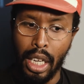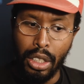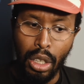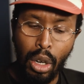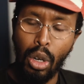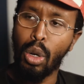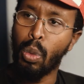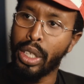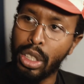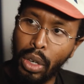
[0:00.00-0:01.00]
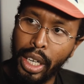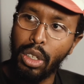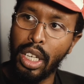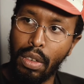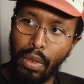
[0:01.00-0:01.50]
is always trying
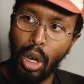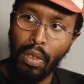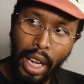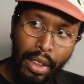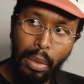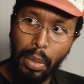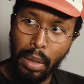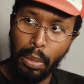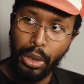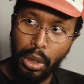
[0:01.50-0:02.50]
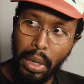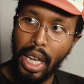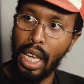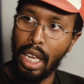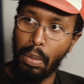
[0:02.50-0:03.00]
to involve other people to be
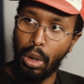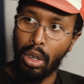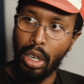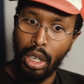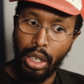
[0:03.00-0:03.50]
able